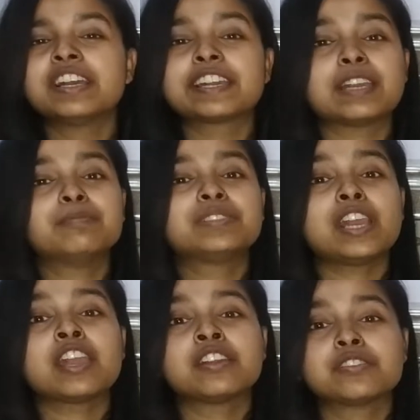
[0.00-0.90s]
Kim
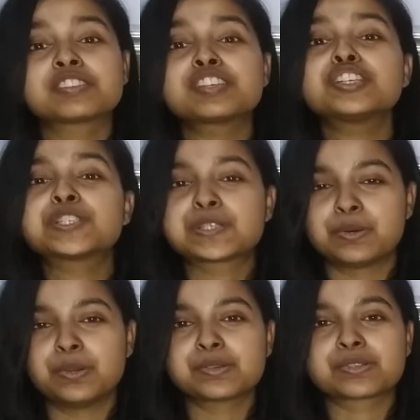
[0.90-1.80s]
Taehyung's
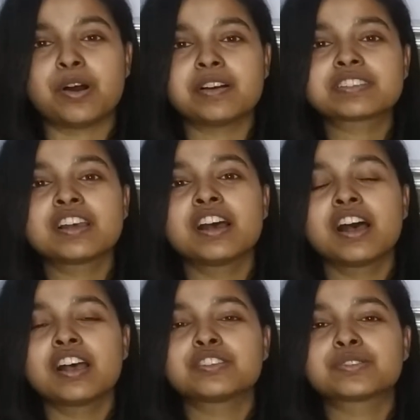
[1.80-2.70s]
solo songs.
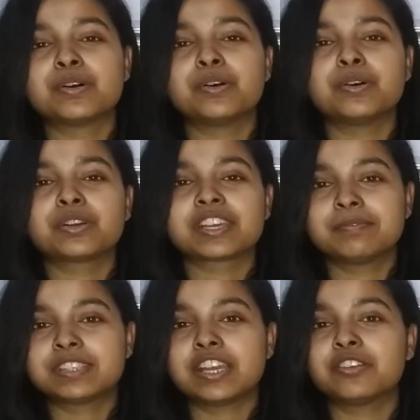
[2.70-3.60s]
So
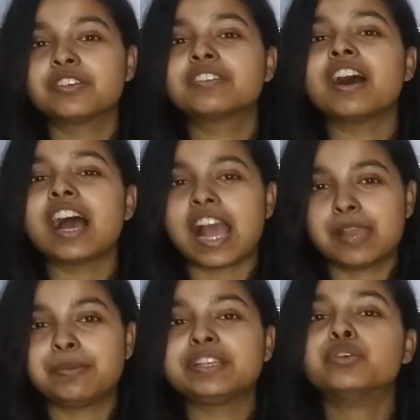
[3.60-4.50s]
Kim Taehyung, I
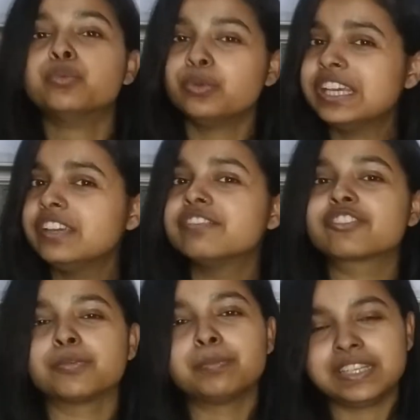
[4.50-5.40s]
mean V
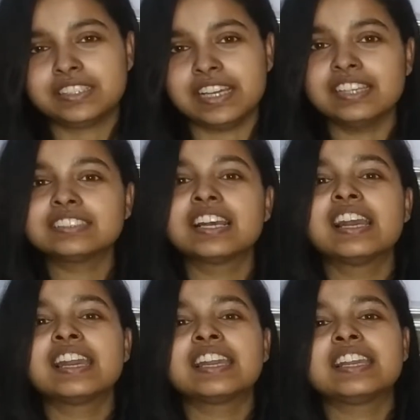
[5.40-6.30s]
from BTS,
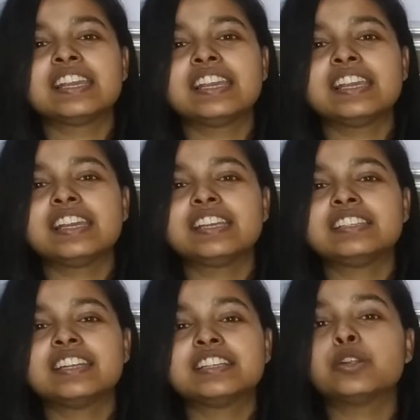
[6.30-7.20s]
he
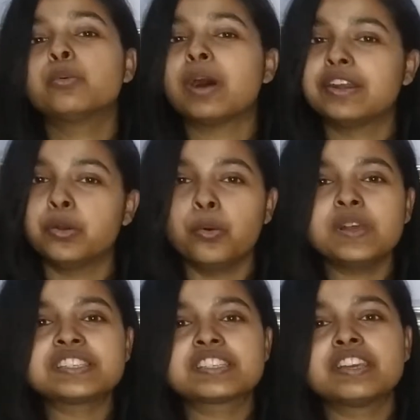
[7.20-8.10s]
did one
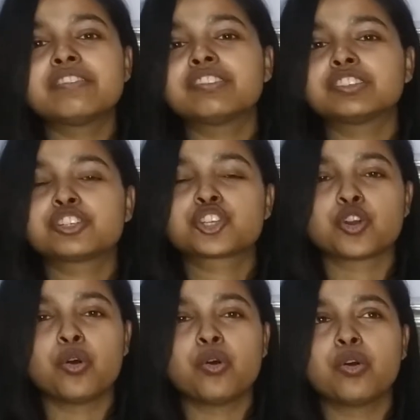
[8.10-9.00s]
OST for the
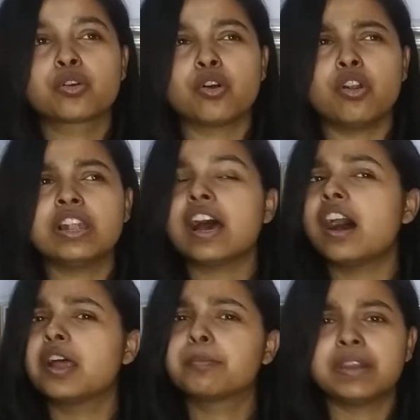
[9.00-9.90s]
show called
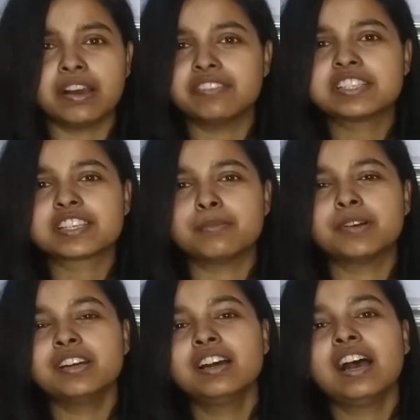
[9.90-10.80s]
Our Beloved
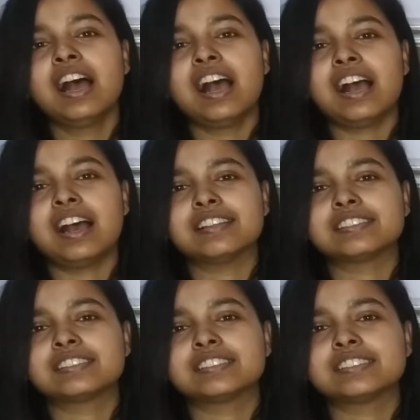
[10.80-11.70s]
Summer,
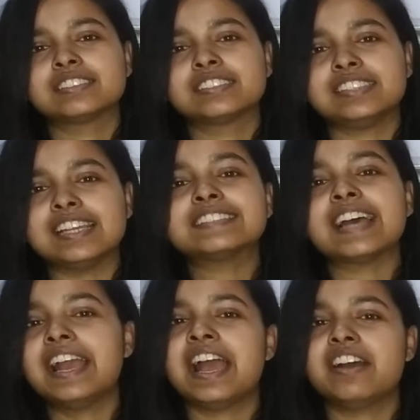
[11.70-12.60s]
and yes,
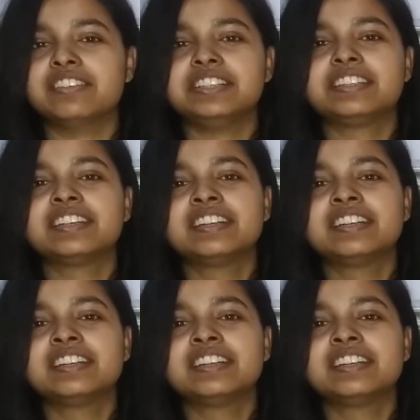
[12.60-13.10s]
I haven't